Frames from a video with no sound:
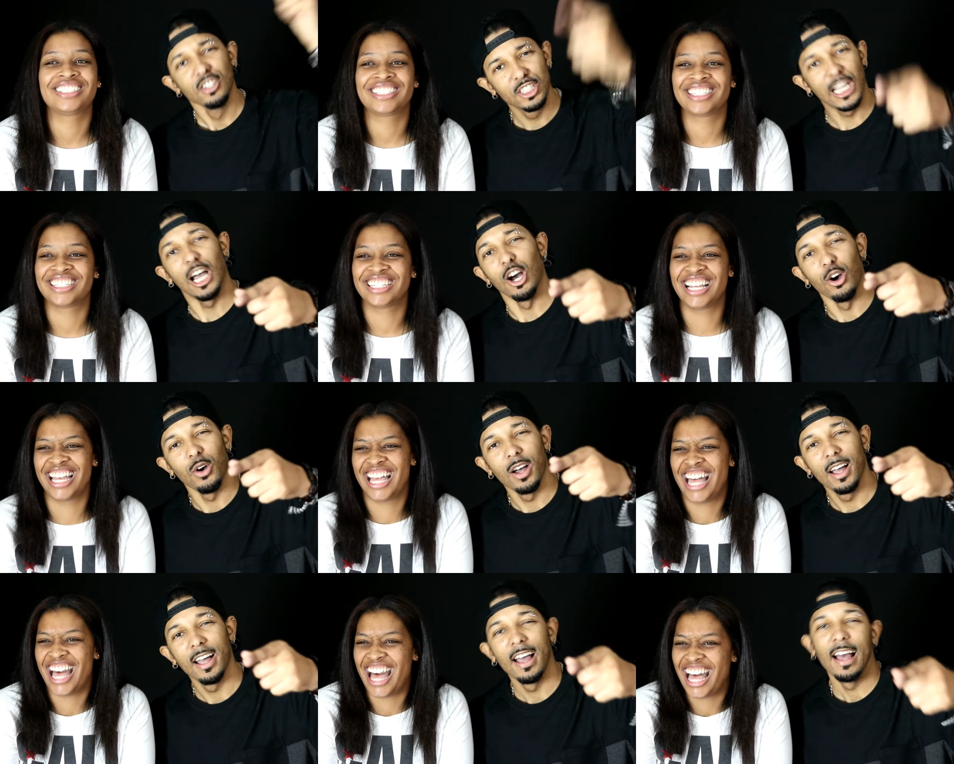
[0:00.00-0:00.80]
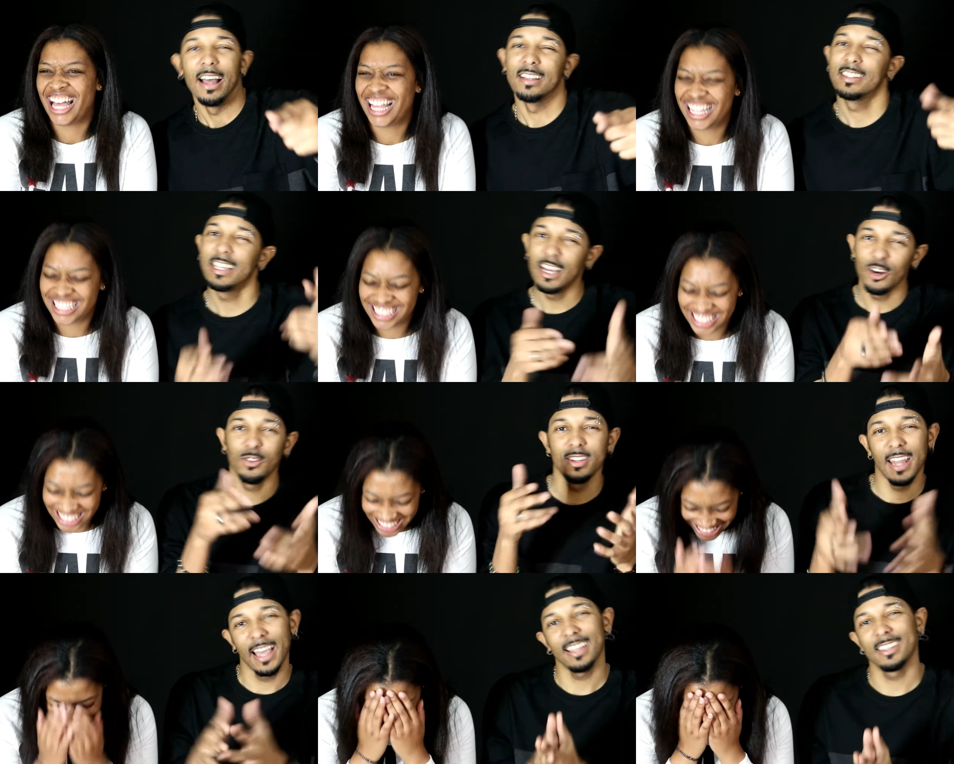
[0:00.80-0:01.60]
Speaker 1: So until
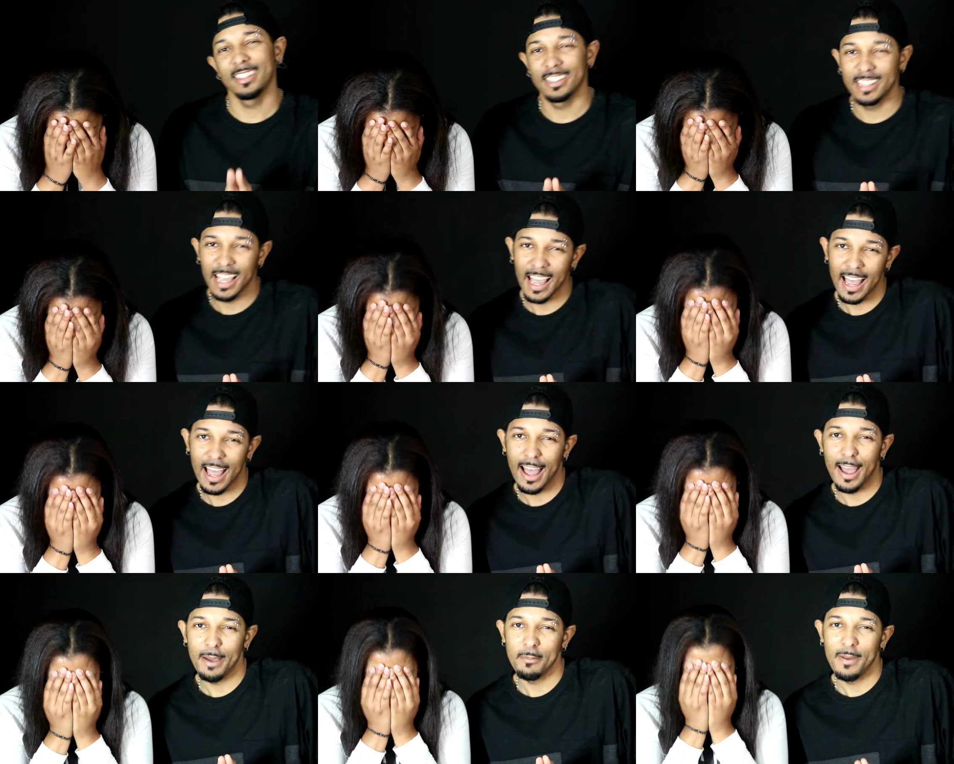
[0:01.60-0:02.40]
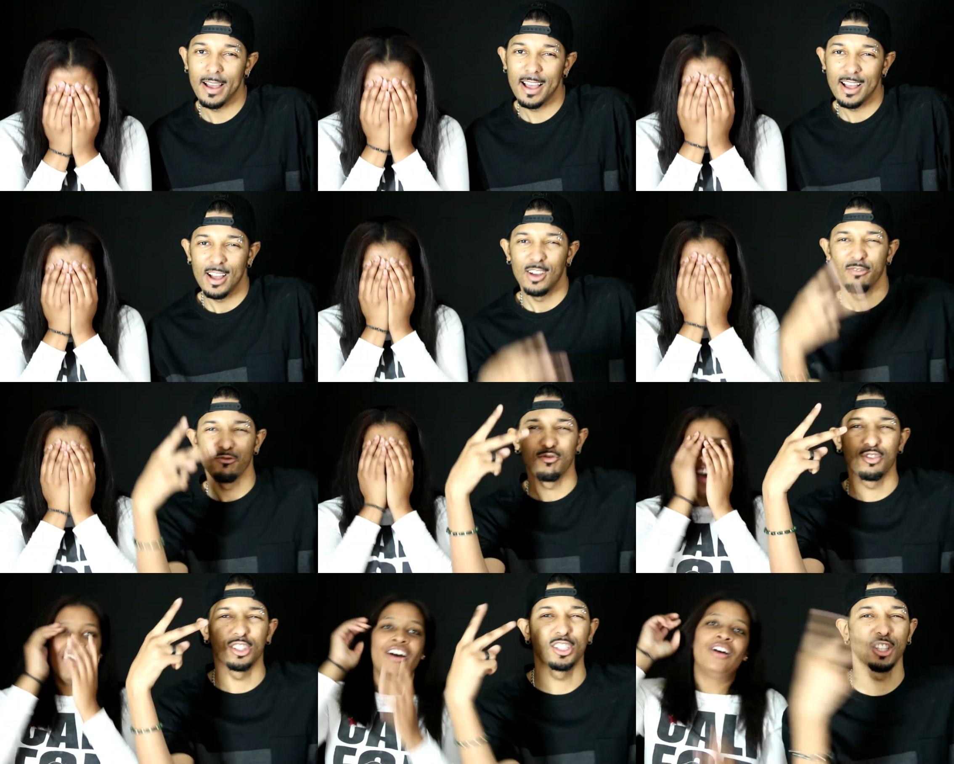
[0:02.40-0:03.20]
next time.
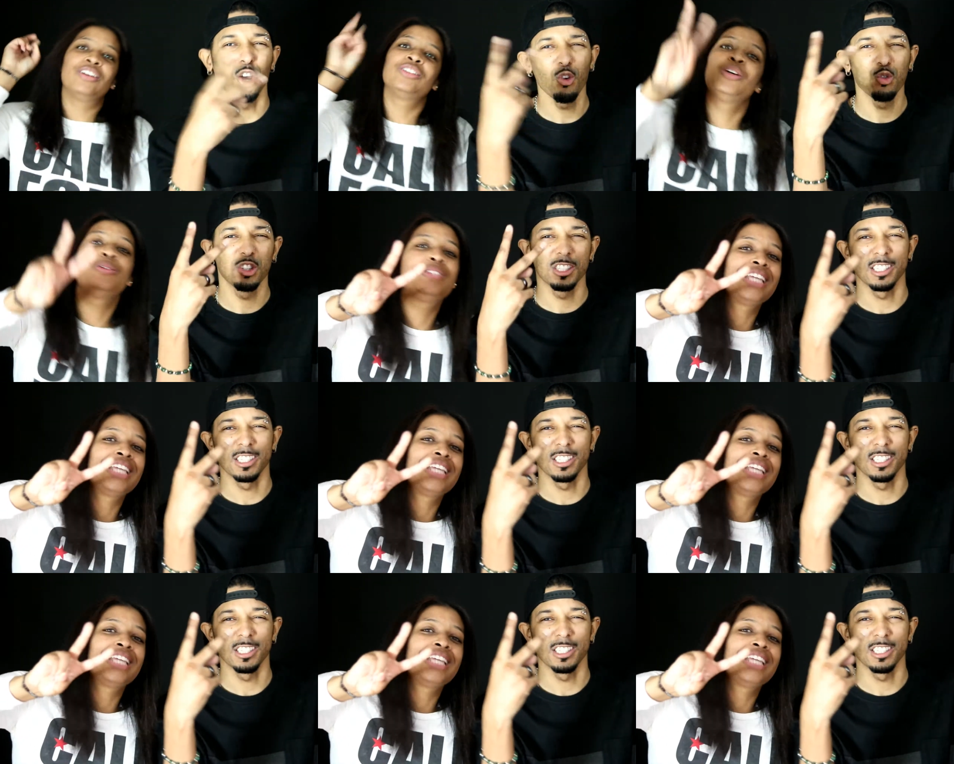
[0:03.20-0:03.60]
Don't you